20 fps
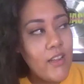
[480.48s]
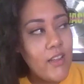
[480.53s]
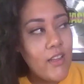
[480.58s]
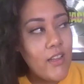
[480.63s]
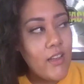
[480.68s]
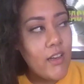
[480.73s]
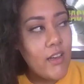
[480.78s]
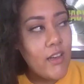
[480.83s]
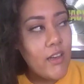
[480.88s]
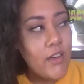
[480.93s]

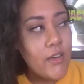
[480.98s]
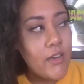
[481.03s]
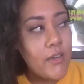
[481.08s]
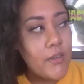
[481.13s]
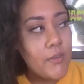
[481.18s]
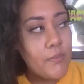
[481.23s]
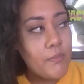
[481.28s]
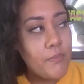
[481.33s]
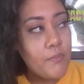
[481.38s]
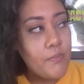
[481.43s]

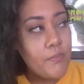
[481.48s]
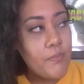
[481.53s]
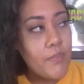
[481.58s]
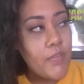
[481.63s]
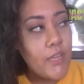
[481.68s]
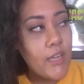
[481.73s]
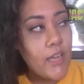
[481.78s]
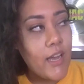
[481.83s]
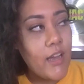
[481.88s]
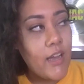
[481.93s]
um
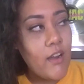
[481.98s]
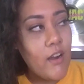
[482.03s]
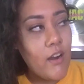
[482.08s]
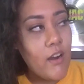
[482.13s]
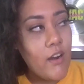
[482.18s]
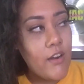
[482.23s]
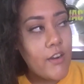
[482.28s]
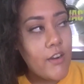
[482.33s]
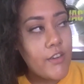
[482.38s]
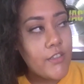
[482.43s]
an
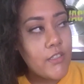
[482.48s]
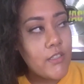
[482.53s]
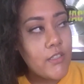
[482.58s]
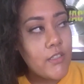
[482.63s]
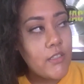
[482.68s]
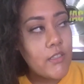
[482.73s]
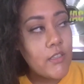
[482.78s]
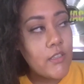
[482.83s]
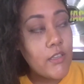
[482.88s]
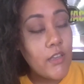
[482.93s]

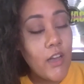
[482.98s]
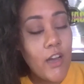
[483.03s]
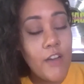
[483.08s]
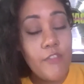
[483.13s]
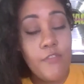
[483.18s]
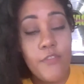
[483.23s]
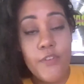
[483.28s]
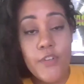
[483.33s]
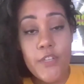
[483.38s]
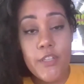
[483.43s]
iHeart's
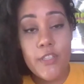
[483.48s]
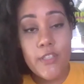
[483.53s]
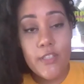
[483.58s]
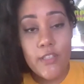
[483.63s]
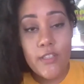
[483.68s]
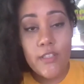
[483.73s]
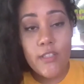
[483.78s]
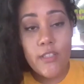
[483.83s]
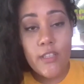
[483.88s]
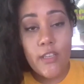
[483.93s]

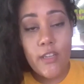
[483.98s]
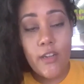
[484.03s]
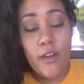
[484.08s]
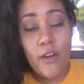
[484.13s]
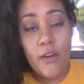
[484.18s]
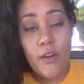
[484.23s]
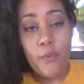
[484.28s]
conference and a,